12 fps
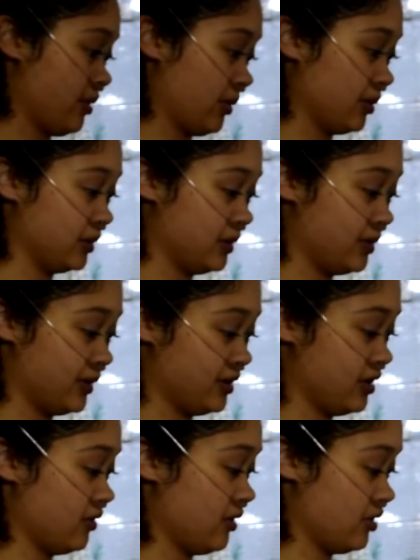Probably, but you
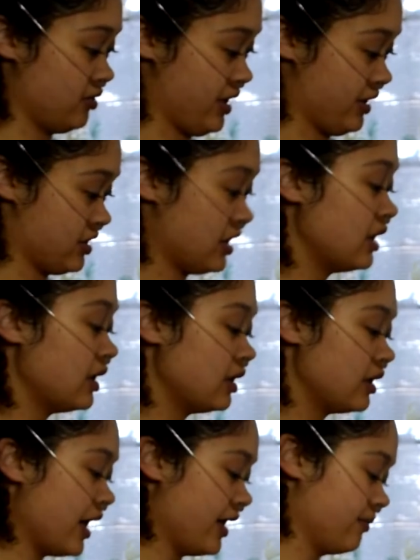know what, who cares?
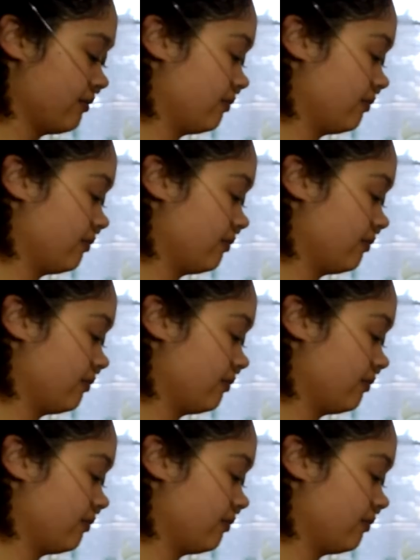Okay,